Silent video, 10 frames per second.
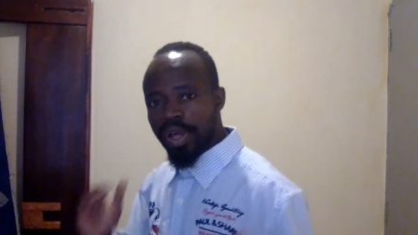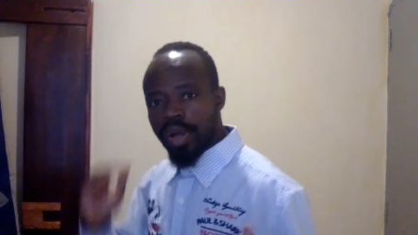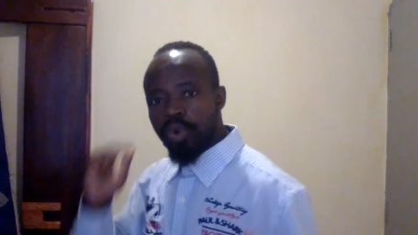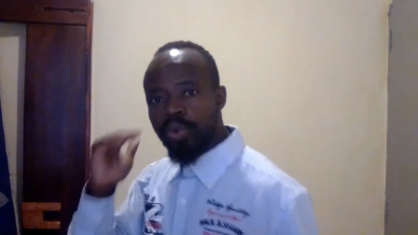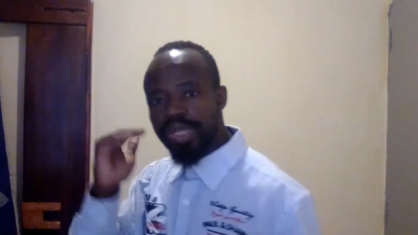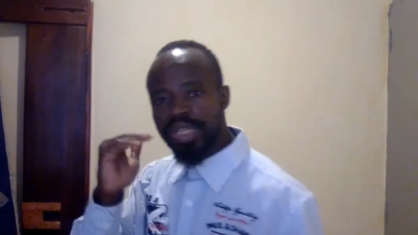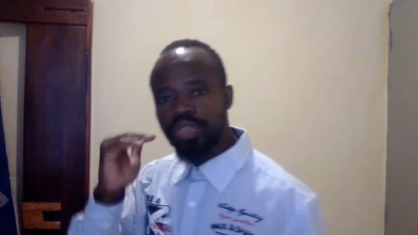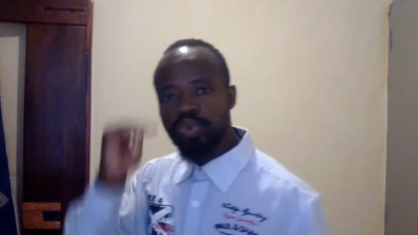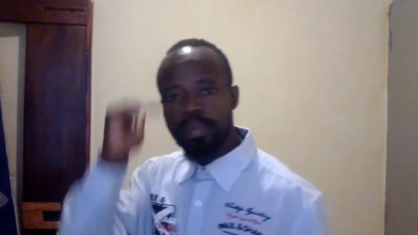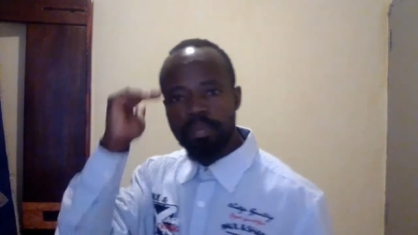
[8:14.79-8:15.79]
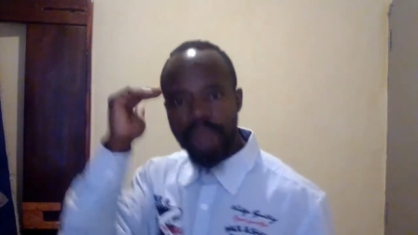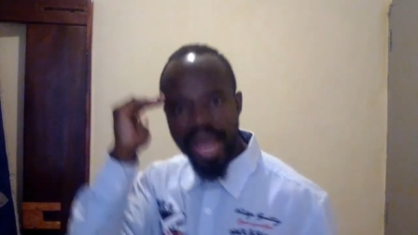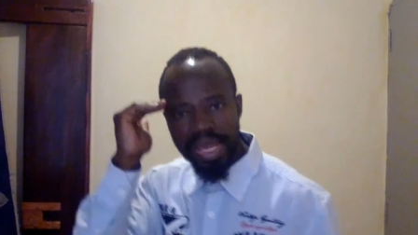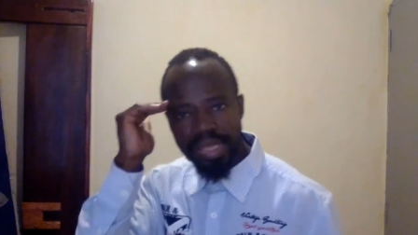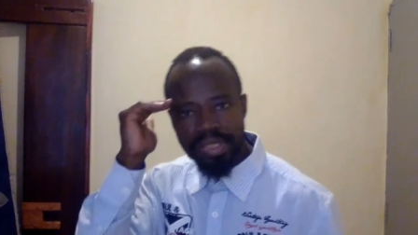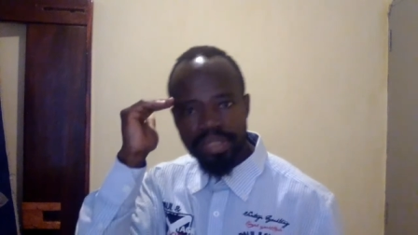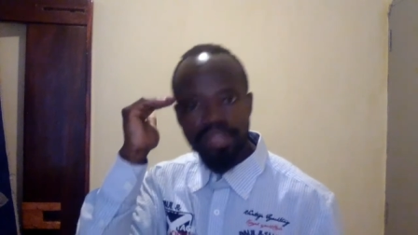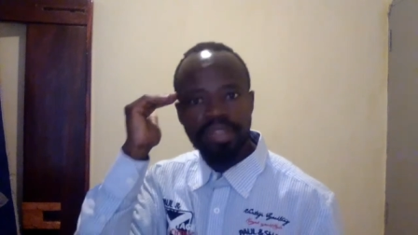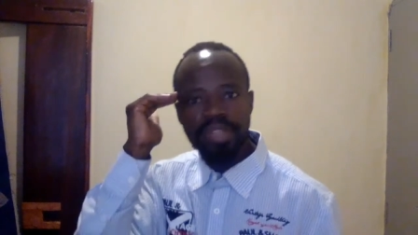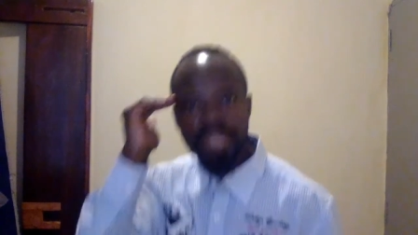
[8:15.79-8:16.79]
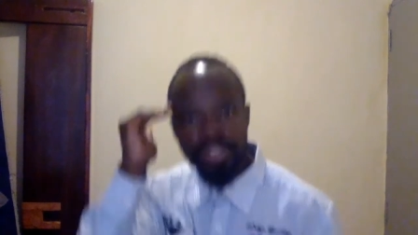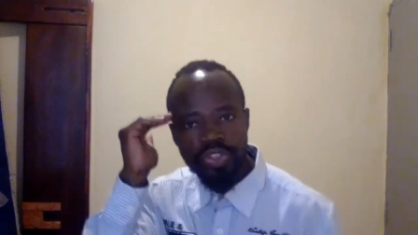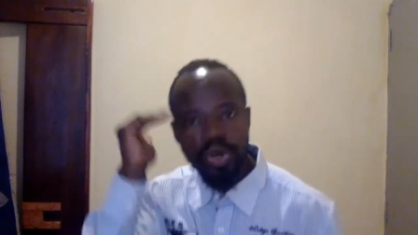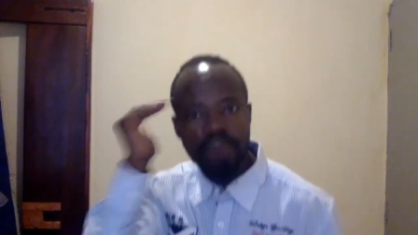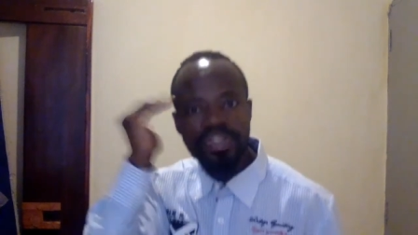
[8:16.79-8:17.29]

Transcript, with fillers: we need to mind the things of the